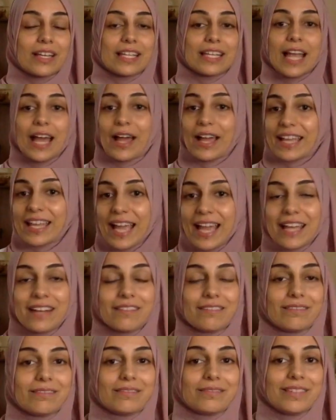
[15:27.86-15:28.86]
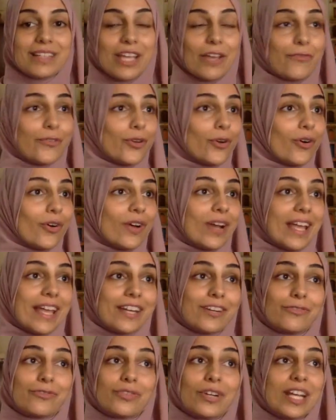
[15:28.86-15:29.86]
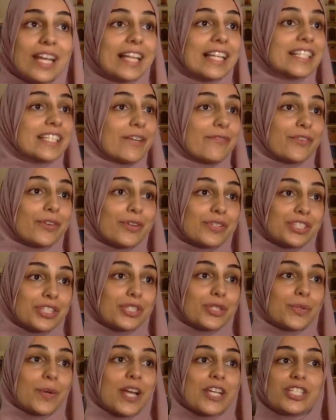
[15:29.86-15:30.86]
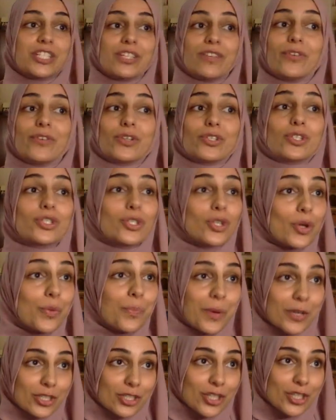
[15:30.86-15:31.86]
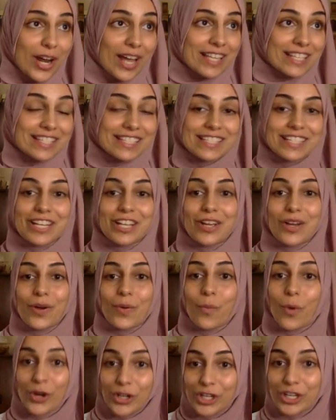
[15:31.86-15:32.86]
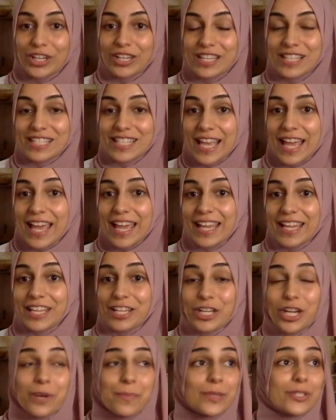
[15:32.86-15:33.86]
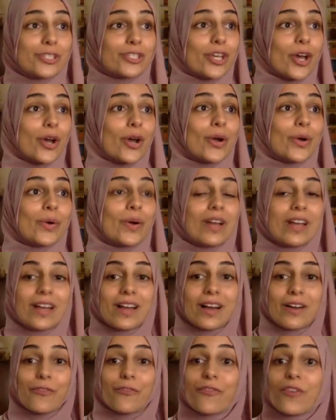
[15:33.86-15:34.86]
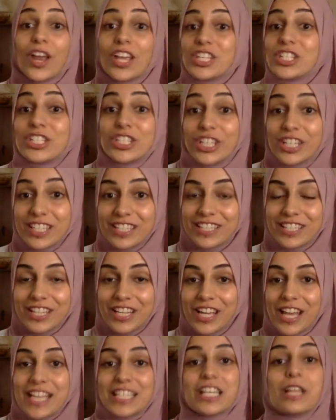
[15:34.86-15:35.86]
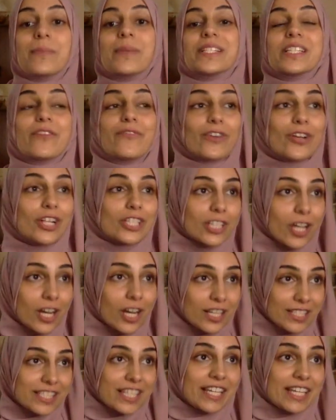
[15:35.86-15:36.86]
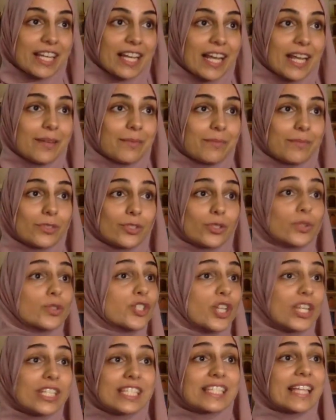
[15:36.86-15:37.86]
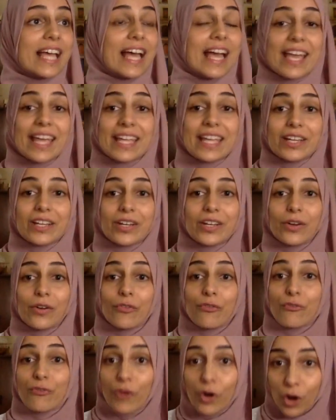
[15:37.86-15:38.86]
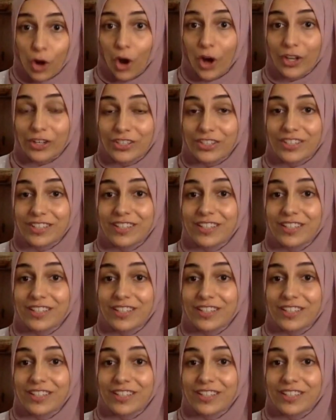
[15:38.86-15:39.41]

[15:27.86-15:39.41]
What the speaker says: Now, again, if you're in a really difficult situation, if you're super stressed, what are you going to say? You're going to be so flustered, it's going to be difficult to articulate. So just say, for God.